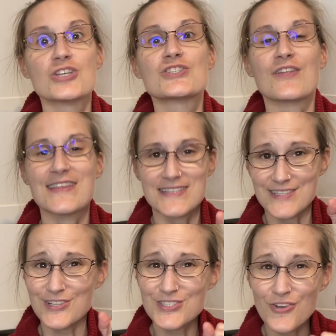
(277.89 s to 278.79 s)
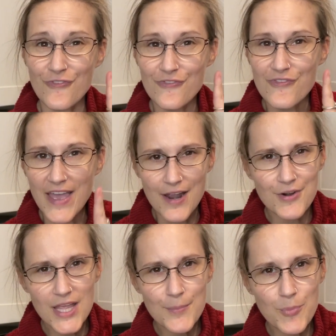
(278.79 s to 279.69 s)
So this is also
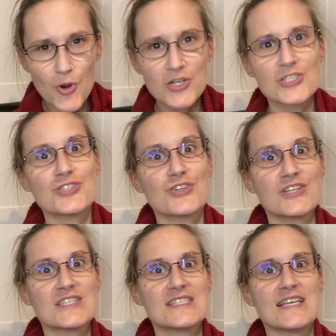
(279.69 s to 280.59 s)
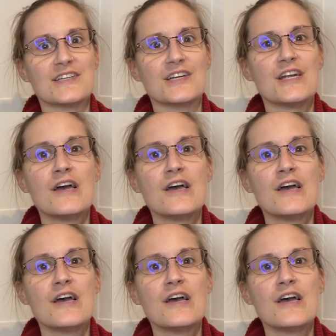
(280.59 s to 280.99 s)
very important to consider.